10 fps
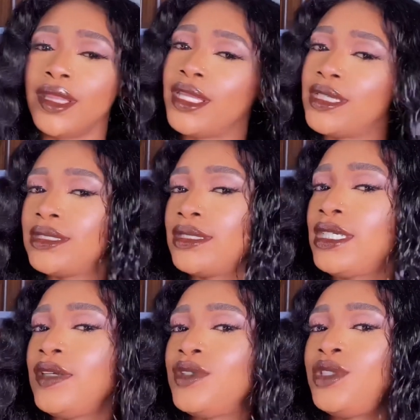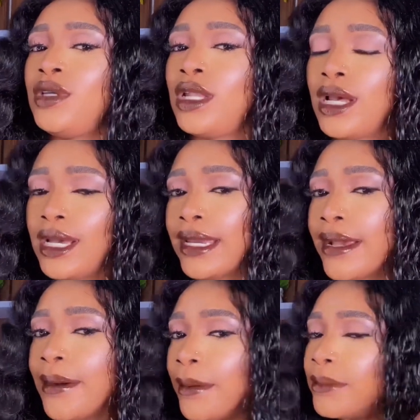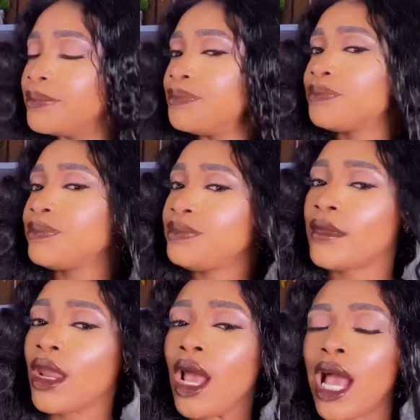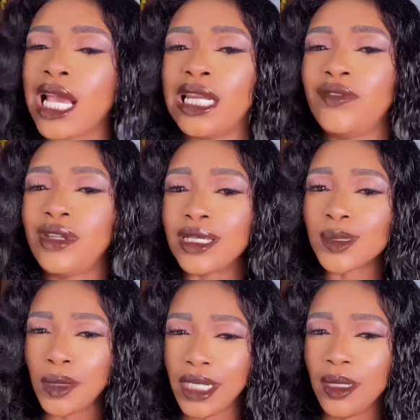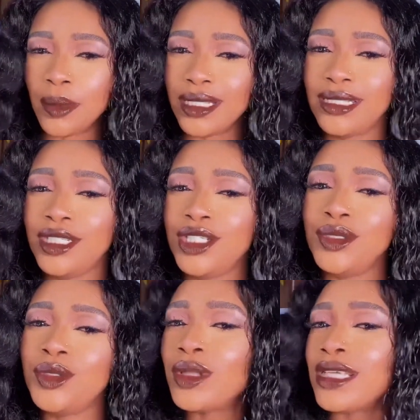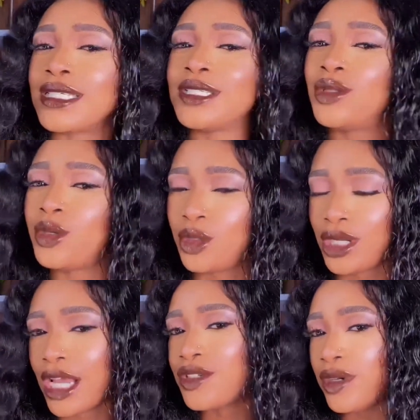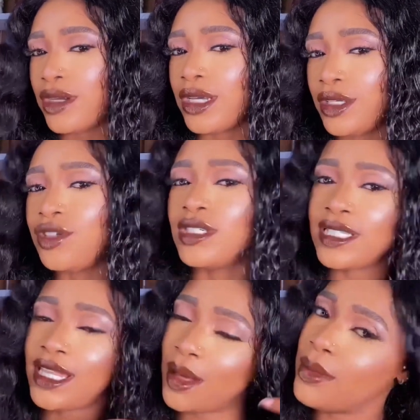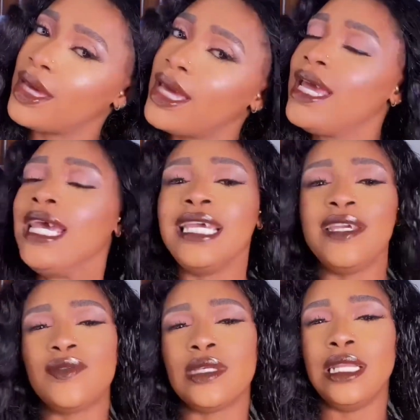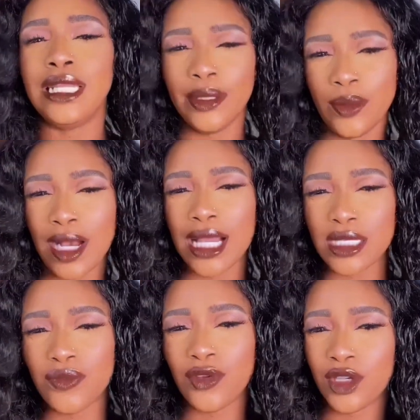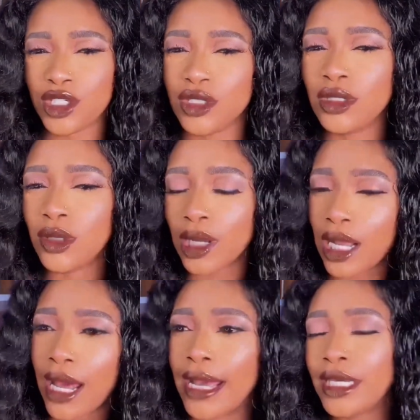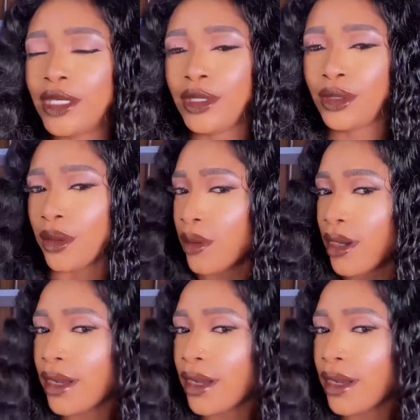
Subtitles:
this gives you like I can't even explain it, but you know this is not your natural hair. You understand me? It gives a little artificial look, like, you know.